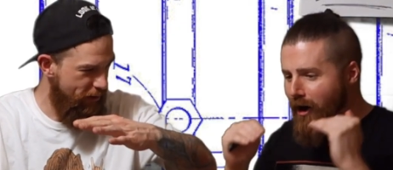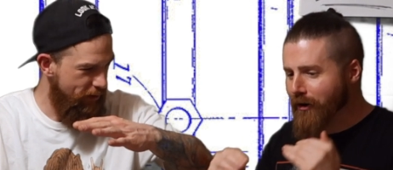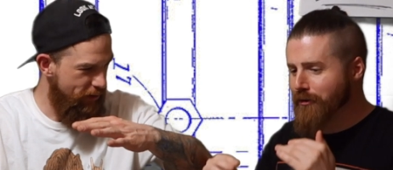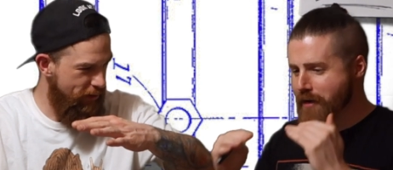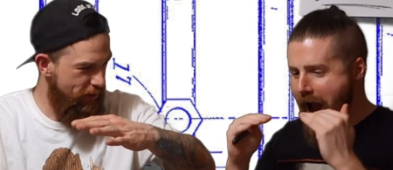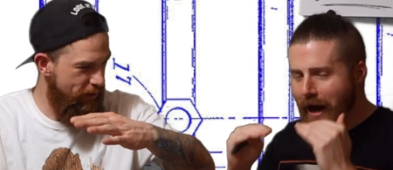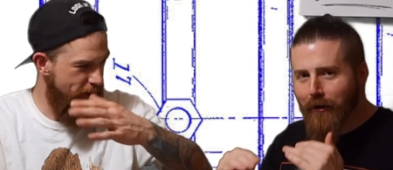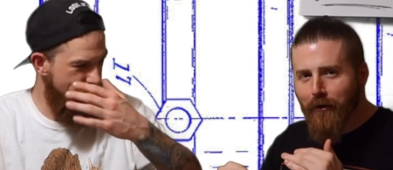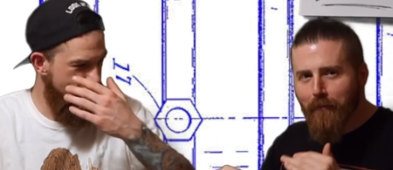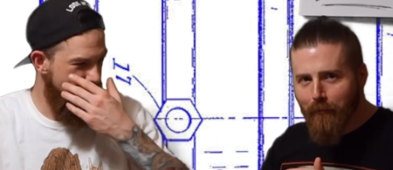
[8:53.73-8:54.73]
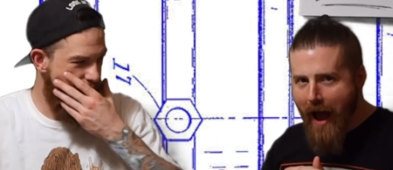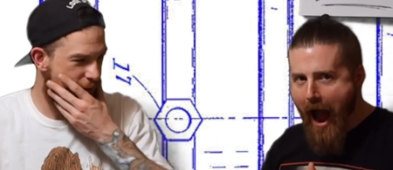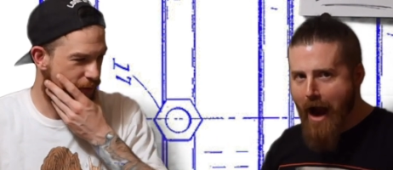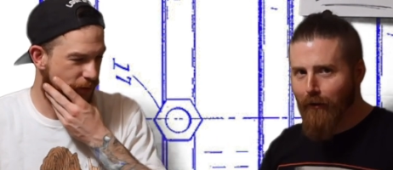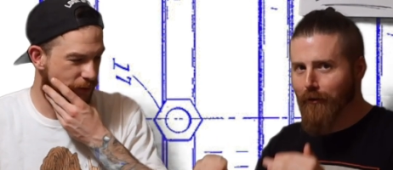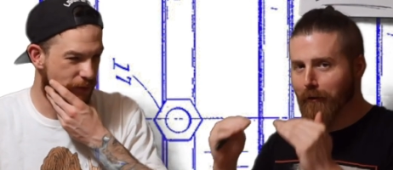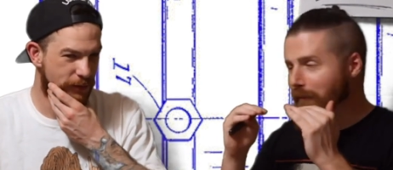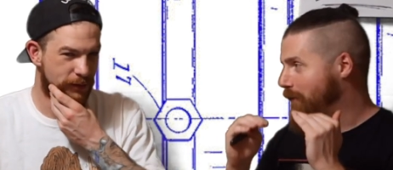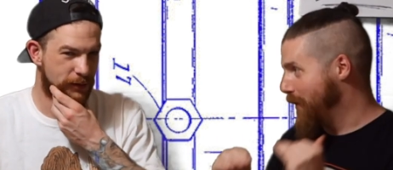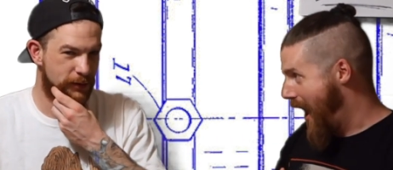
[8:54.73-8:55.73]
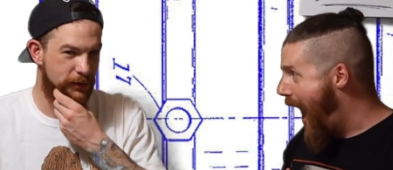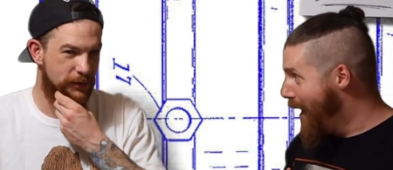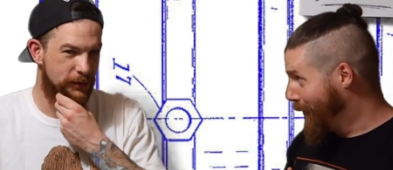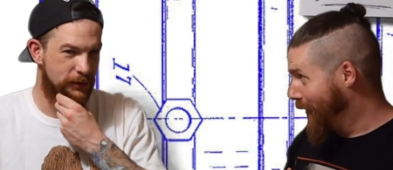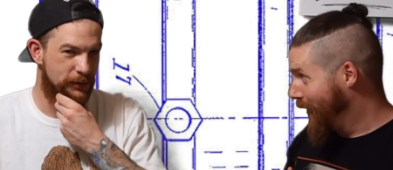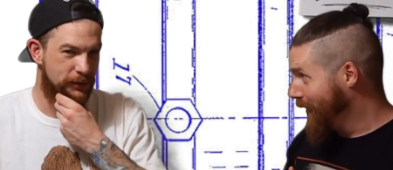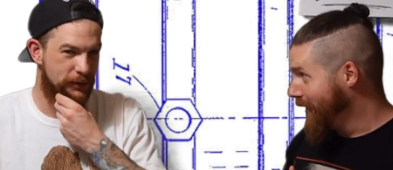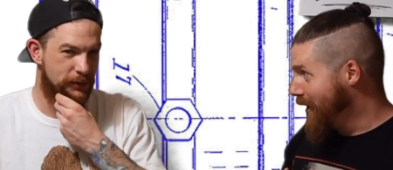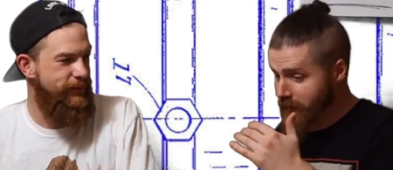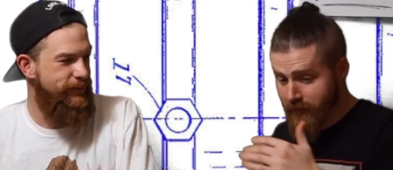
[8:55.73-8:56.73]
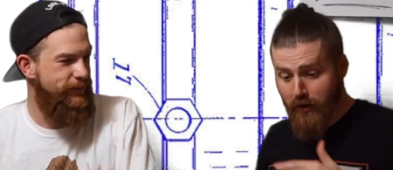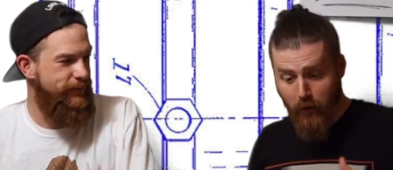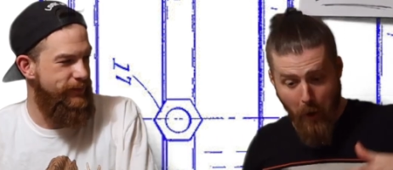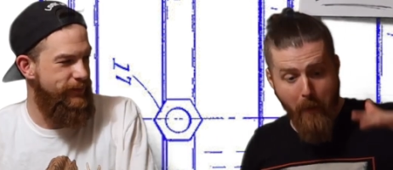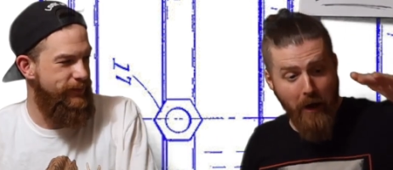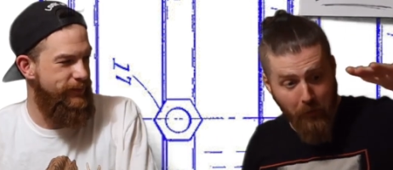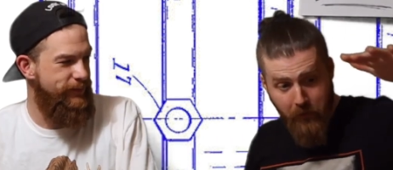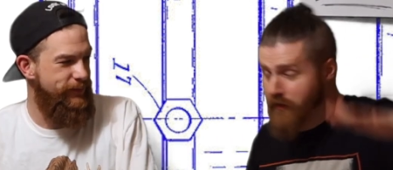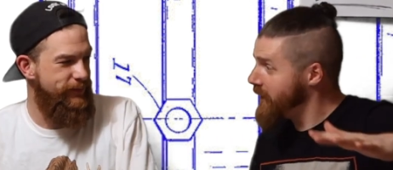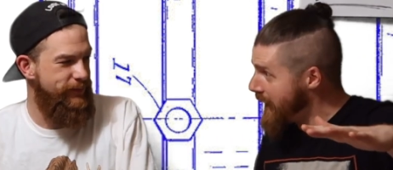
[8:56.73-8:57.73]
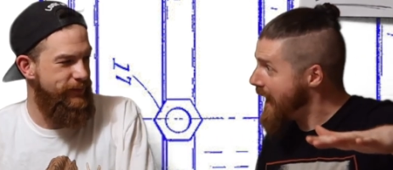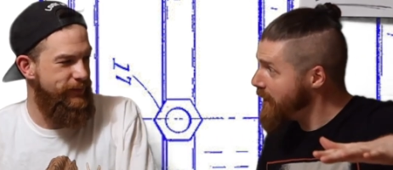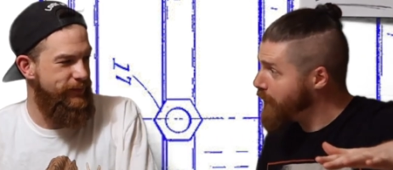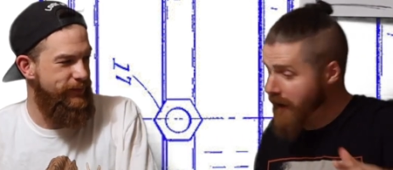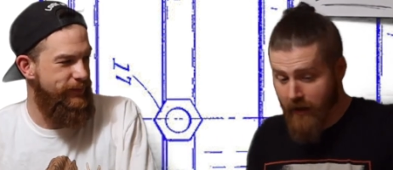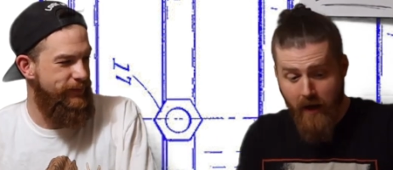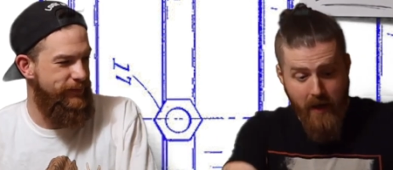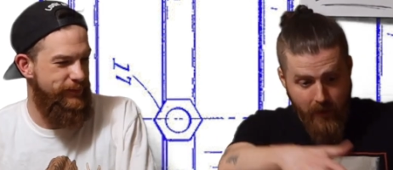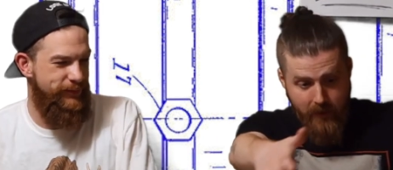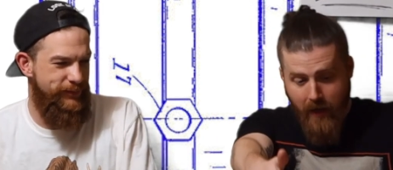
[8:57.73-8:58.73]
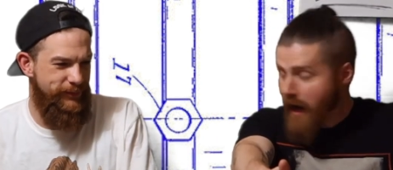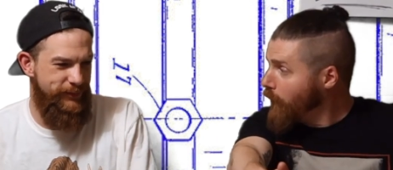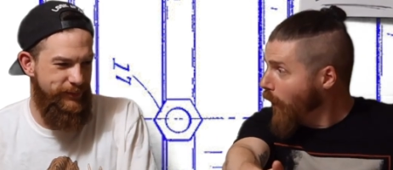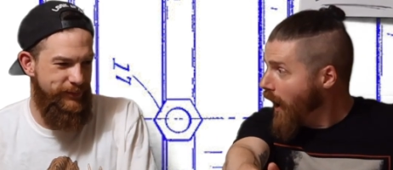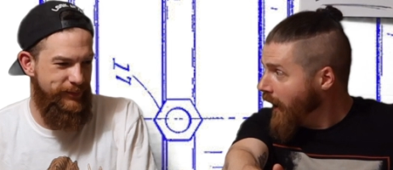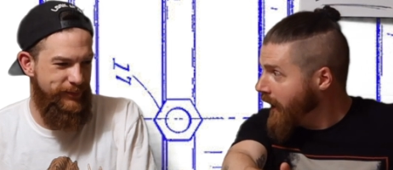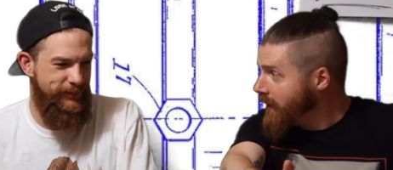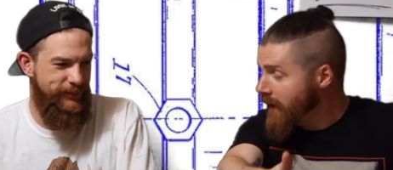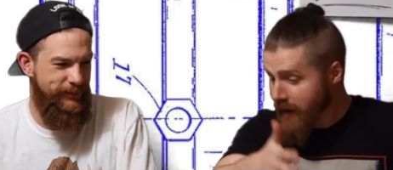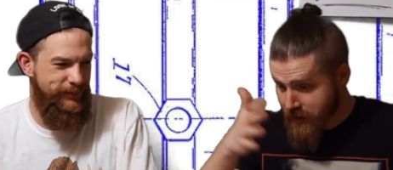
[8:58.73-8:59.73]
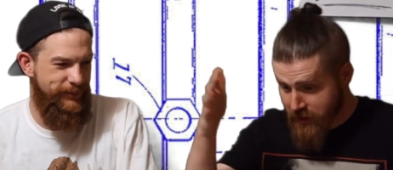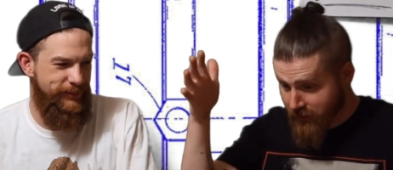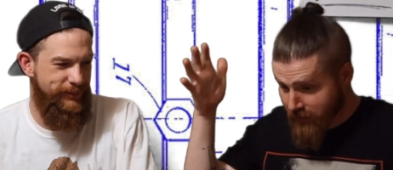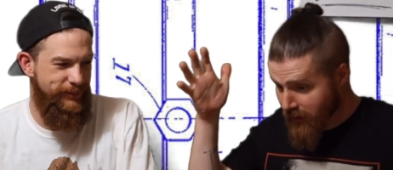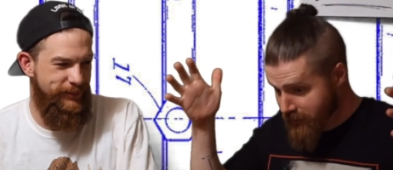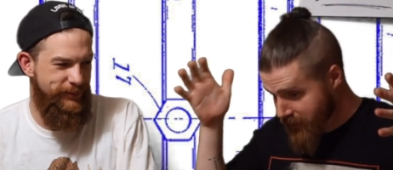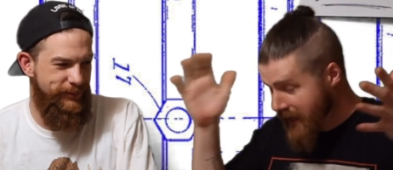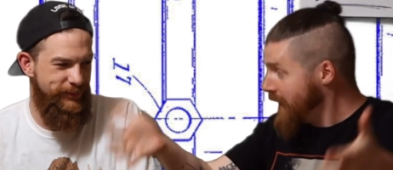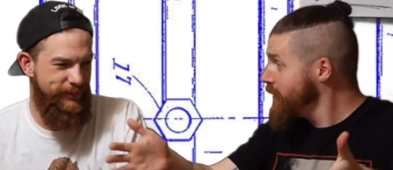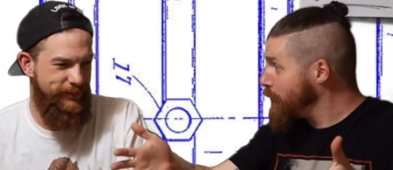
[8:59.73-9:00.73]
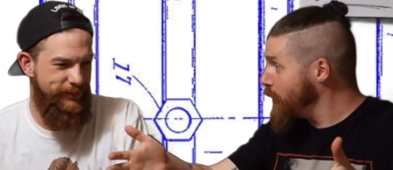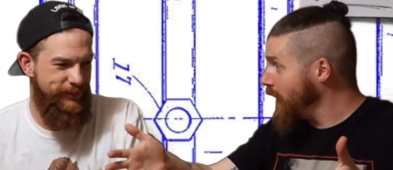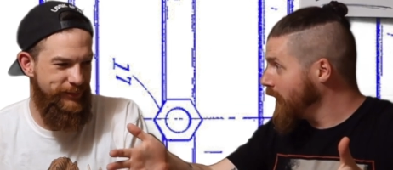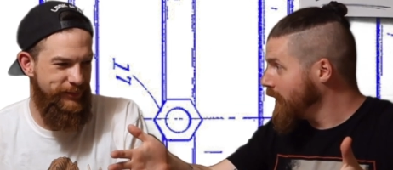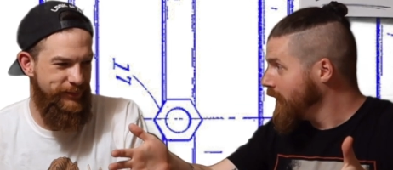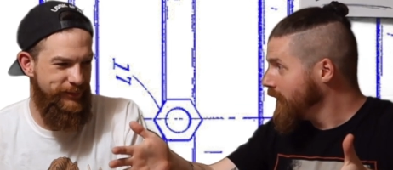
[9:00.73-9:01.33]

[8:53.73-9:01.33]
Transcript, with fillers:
Speaker 1: A Cracker Barrel barrel. So a barrel, yay big, yay wide, just in the ring.